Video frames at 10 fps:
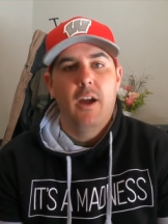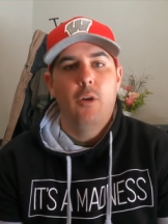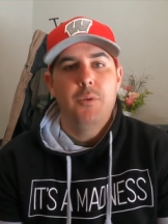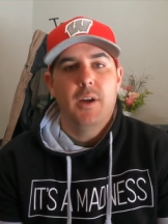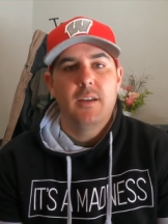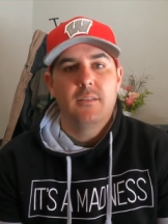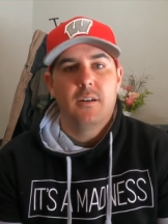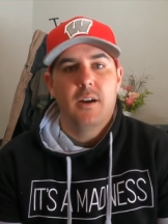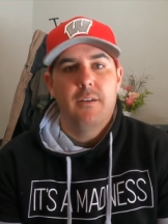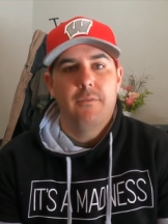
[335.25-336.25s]
I hope you guys
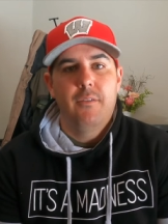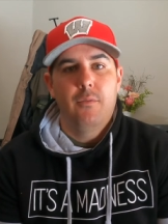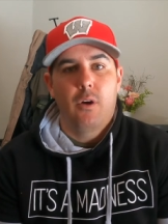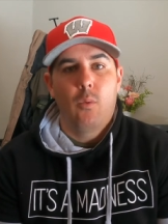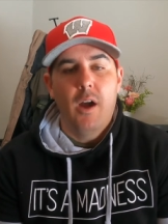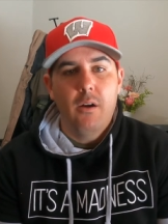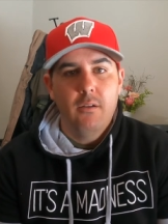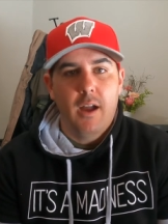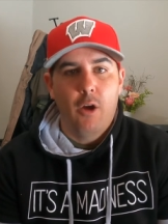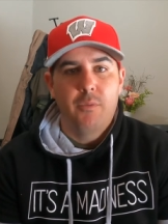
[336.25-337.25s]
are
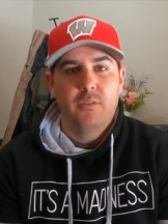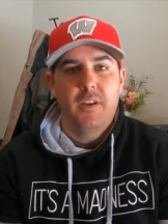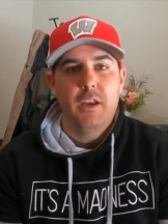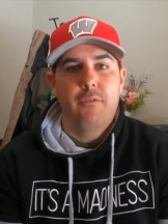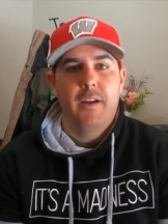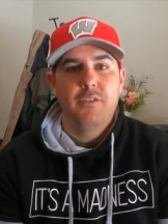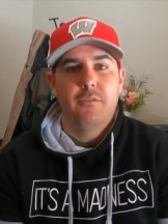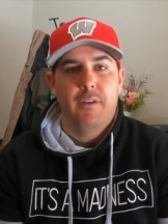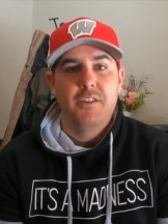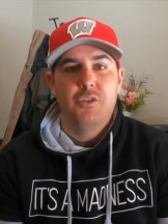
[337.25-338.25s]
well. I hope this video
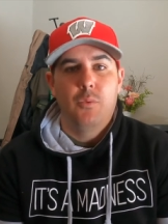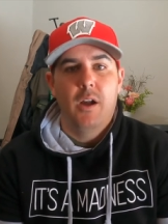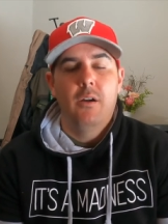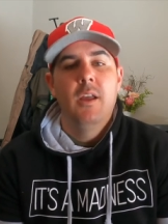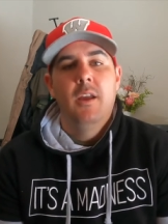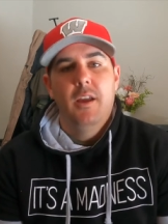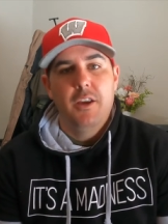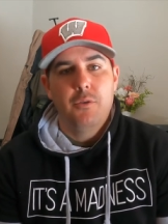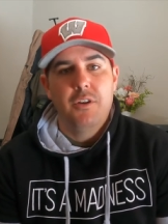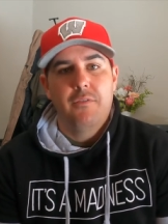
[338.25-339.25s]
finds you well.
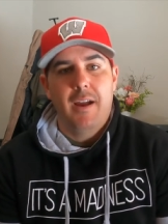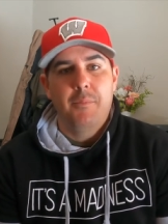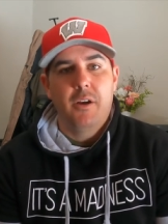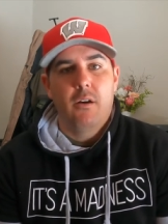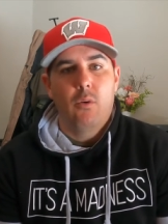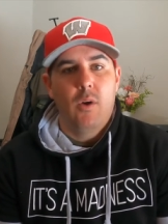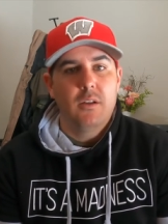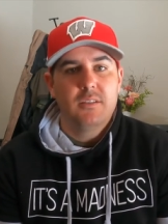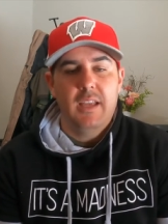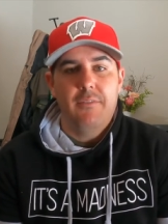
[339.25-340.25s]
You and your family are
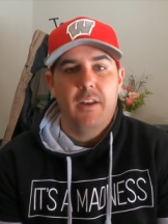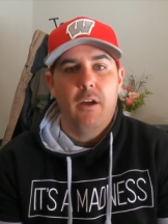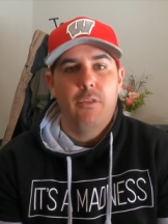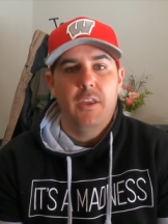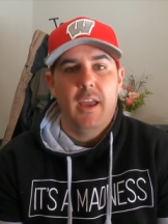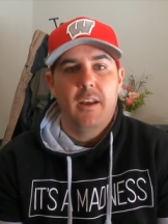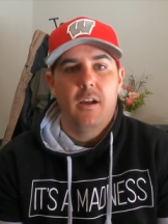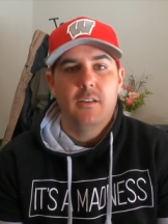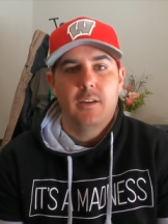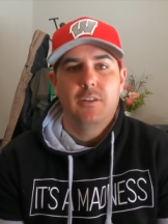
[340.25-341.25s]
well, safe and healthy. And
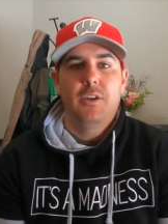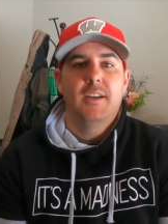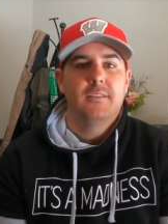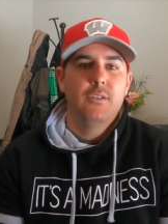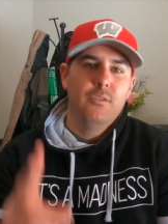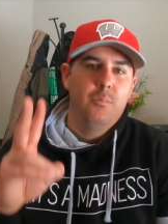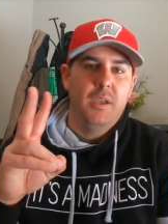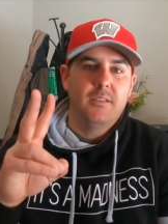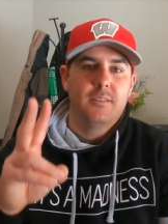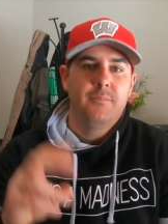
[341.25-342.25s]
I'll talk to you guys soon.
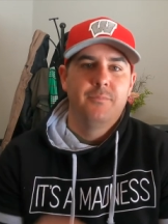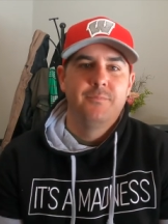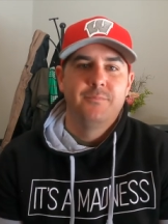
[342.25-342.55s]
Peace.